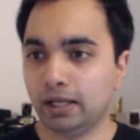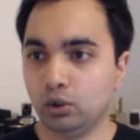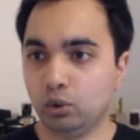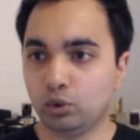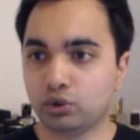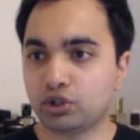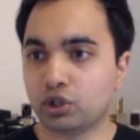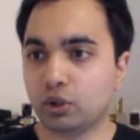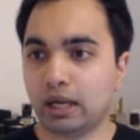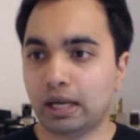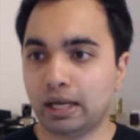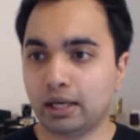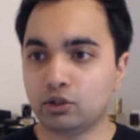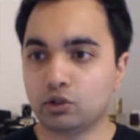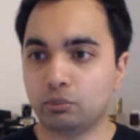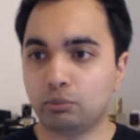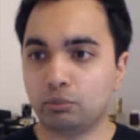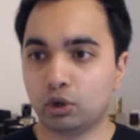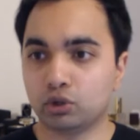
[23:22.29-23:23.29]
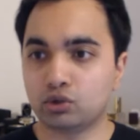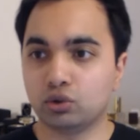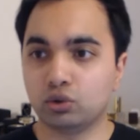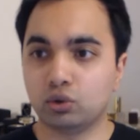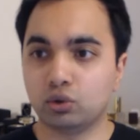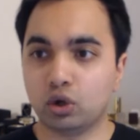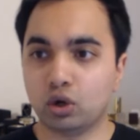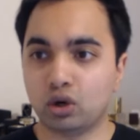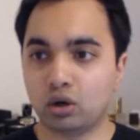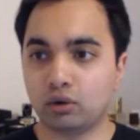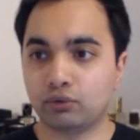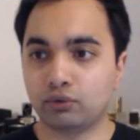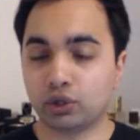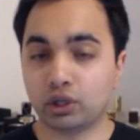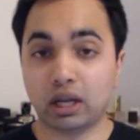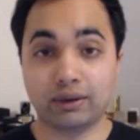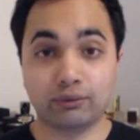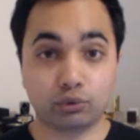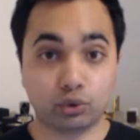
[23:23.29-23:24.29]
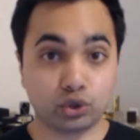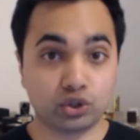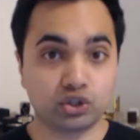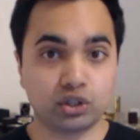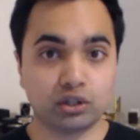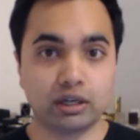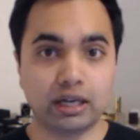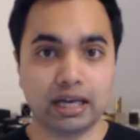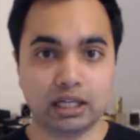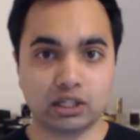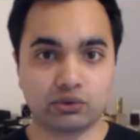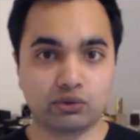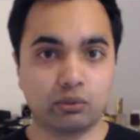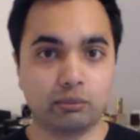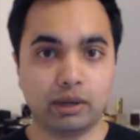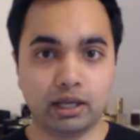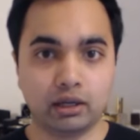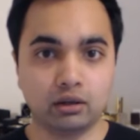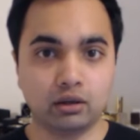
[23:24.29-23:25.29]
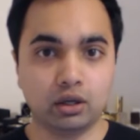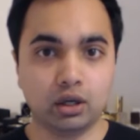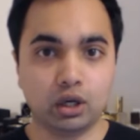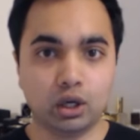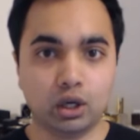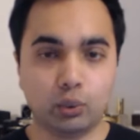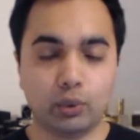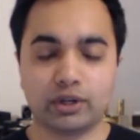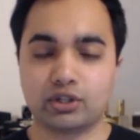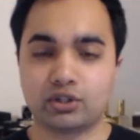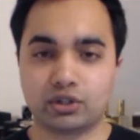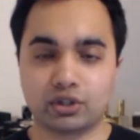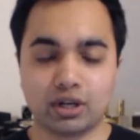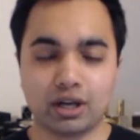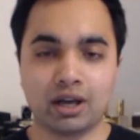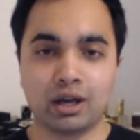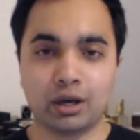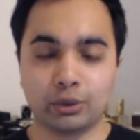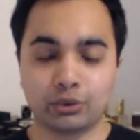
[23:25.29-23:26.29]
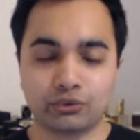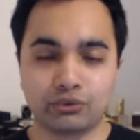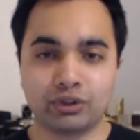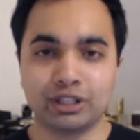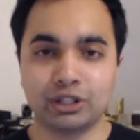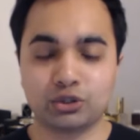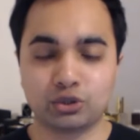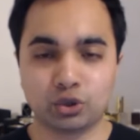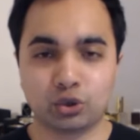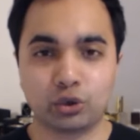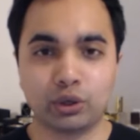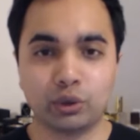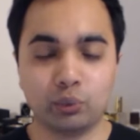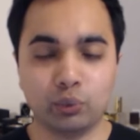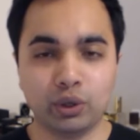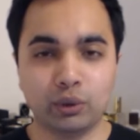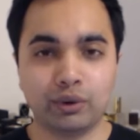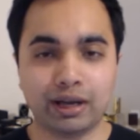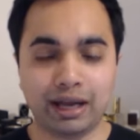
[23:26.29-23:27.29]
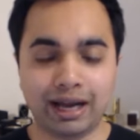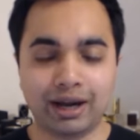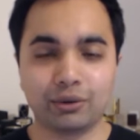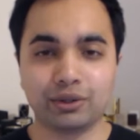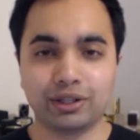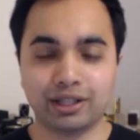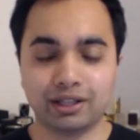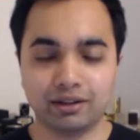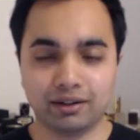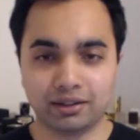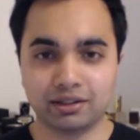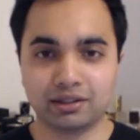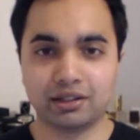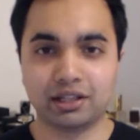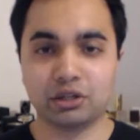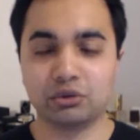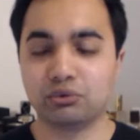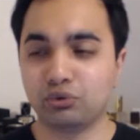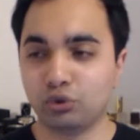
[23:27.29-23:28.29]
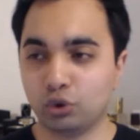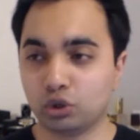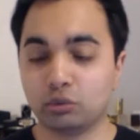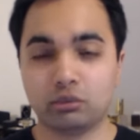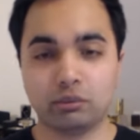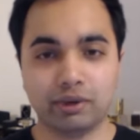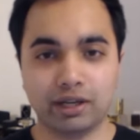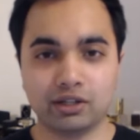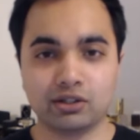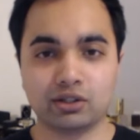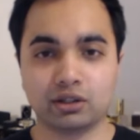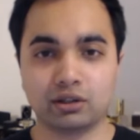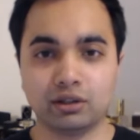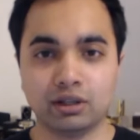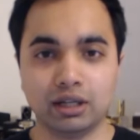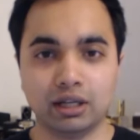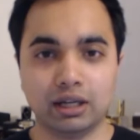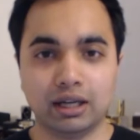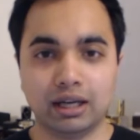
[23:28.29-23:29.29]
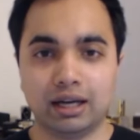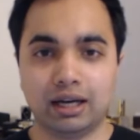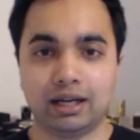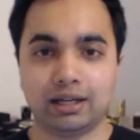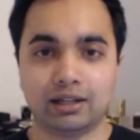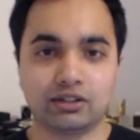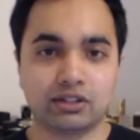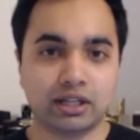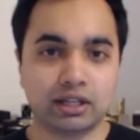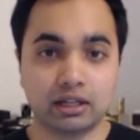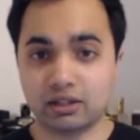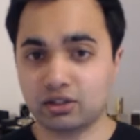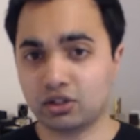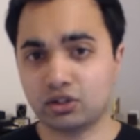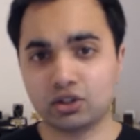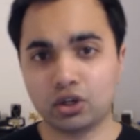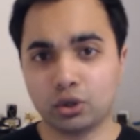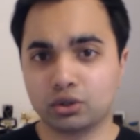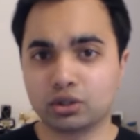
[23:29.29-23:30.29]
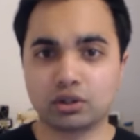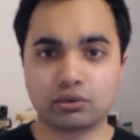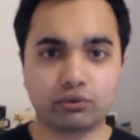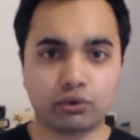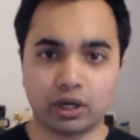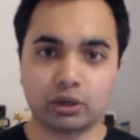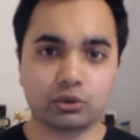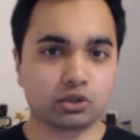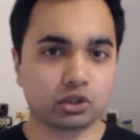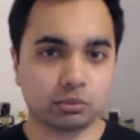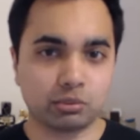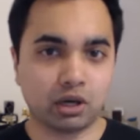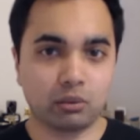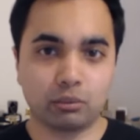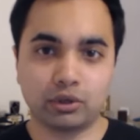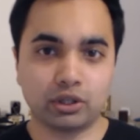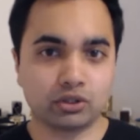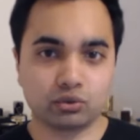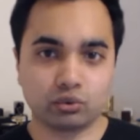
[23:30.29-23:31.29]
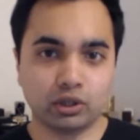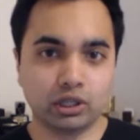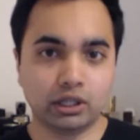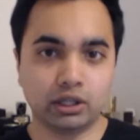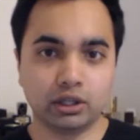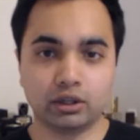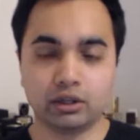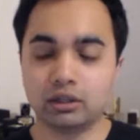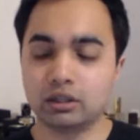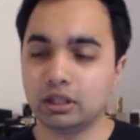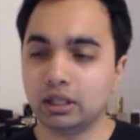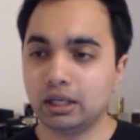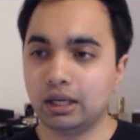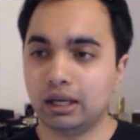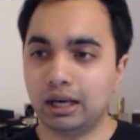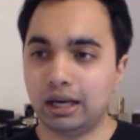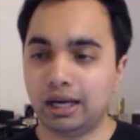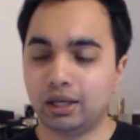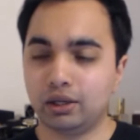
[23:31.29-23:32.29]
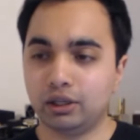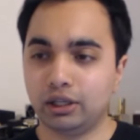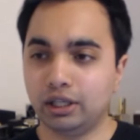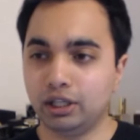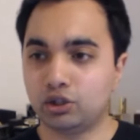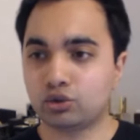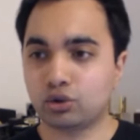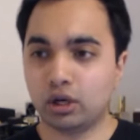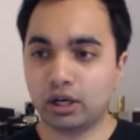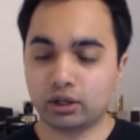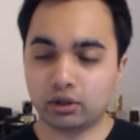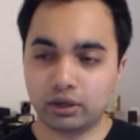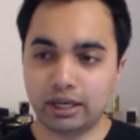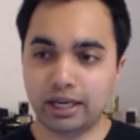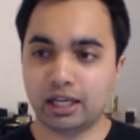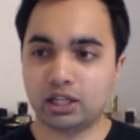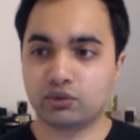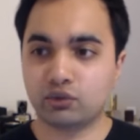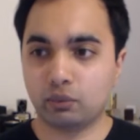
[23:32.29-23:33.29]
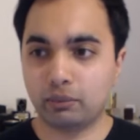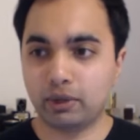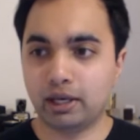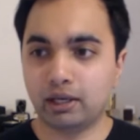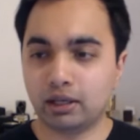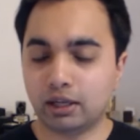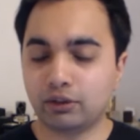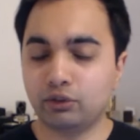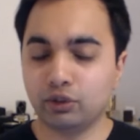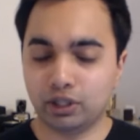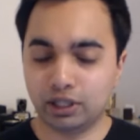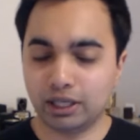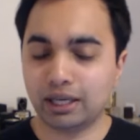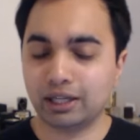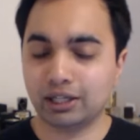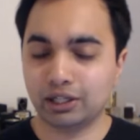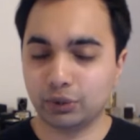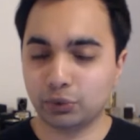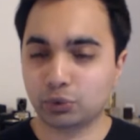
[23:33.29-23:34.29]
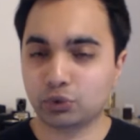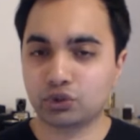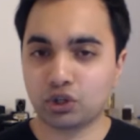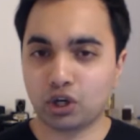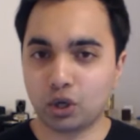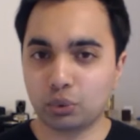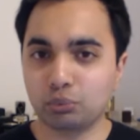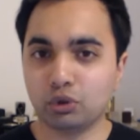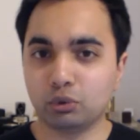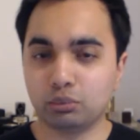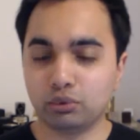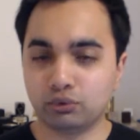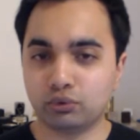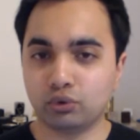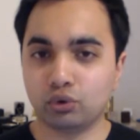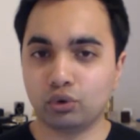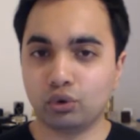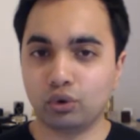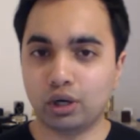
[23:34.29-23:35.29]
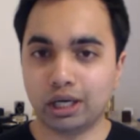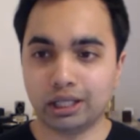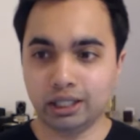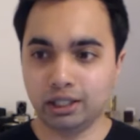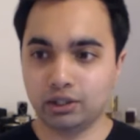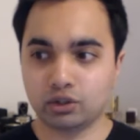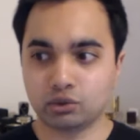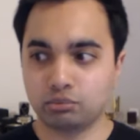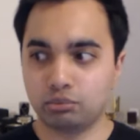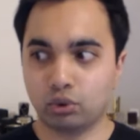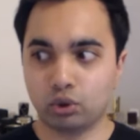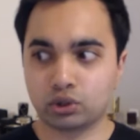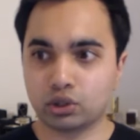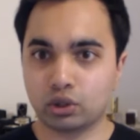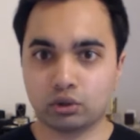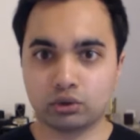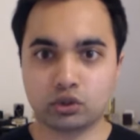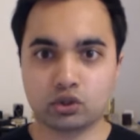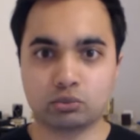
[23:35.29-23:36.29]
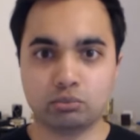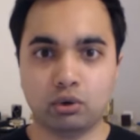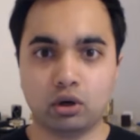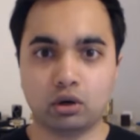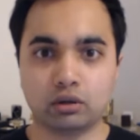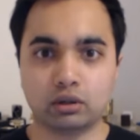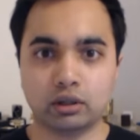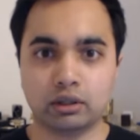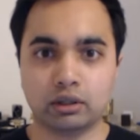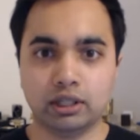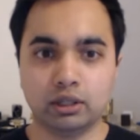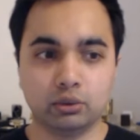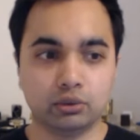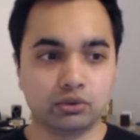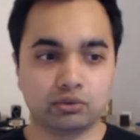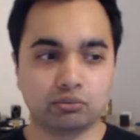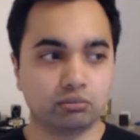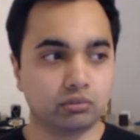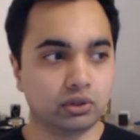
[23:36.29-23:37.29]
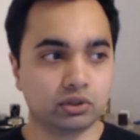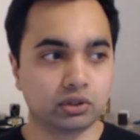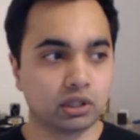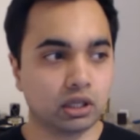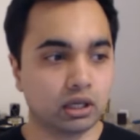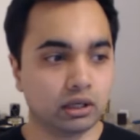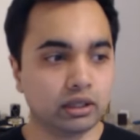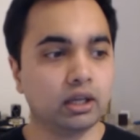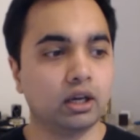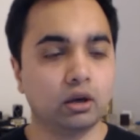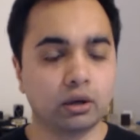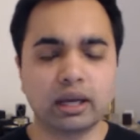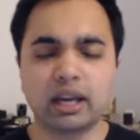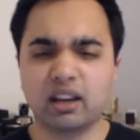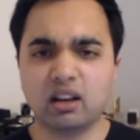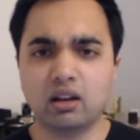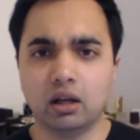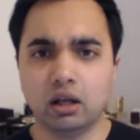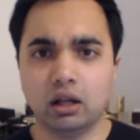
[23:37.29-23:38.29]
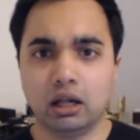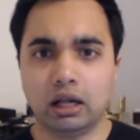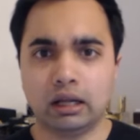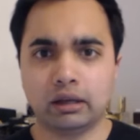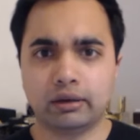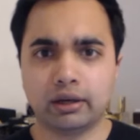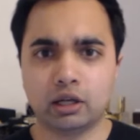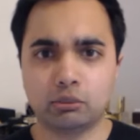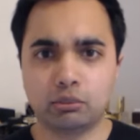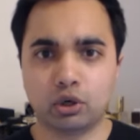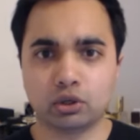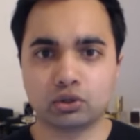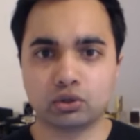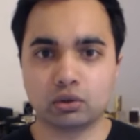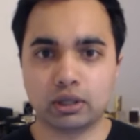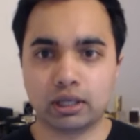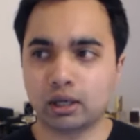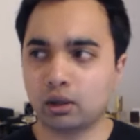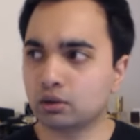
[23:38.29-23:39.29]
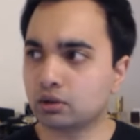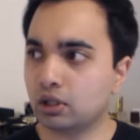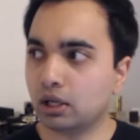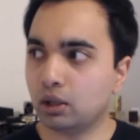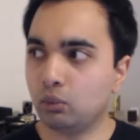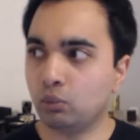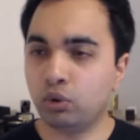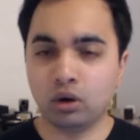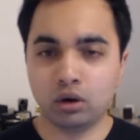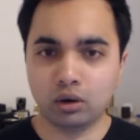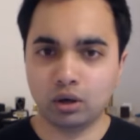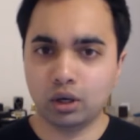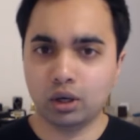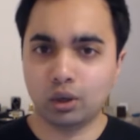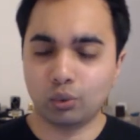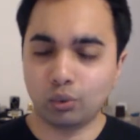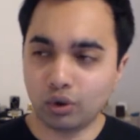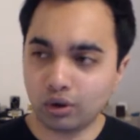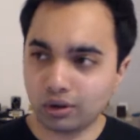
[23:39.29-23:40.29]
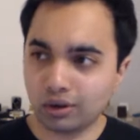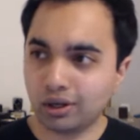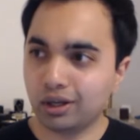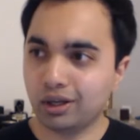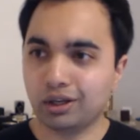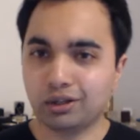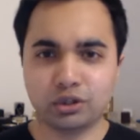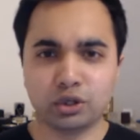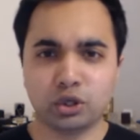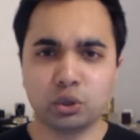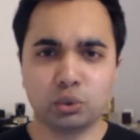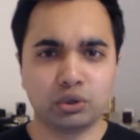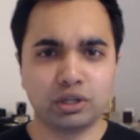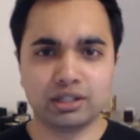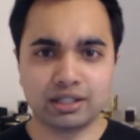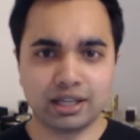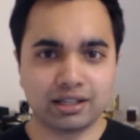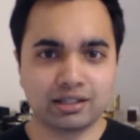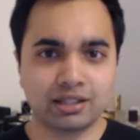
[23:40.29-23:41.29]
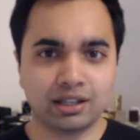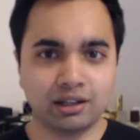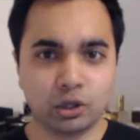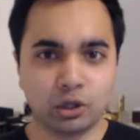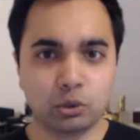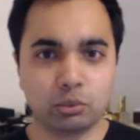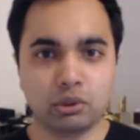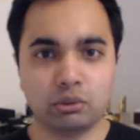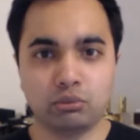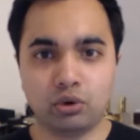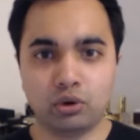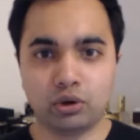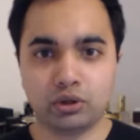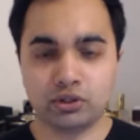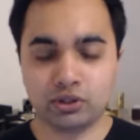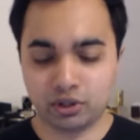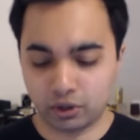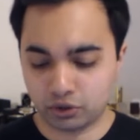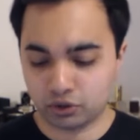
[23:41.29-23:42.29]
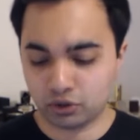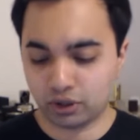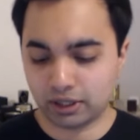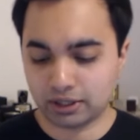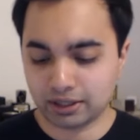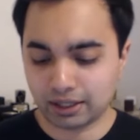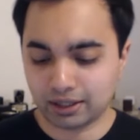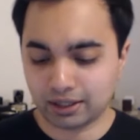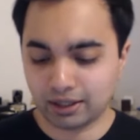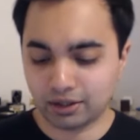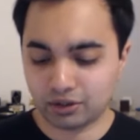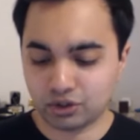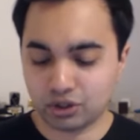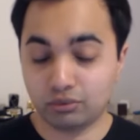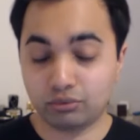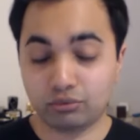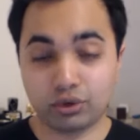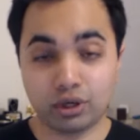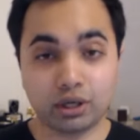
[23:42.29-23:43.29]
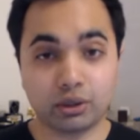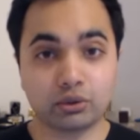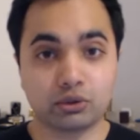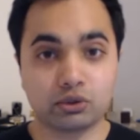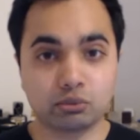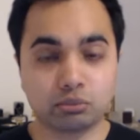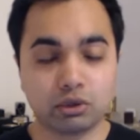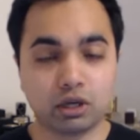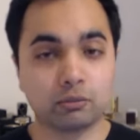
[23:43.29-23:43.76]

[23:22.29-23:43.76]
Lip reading: He also has a bottle of Clive Christian X for Men, which it was a funny story. We were out in London in Fortnum & Mason, and I said, "Let's just go to the fragrance department. It's really good." And he tried X for Men. I think he had a little sample before, and he just bought it on the spot. And he was just like, "Yeah, okay, I'll get a bottle." And I was like, "What? What? Don't you want to test it a little bit more? It's not exactly a cheap fragrance."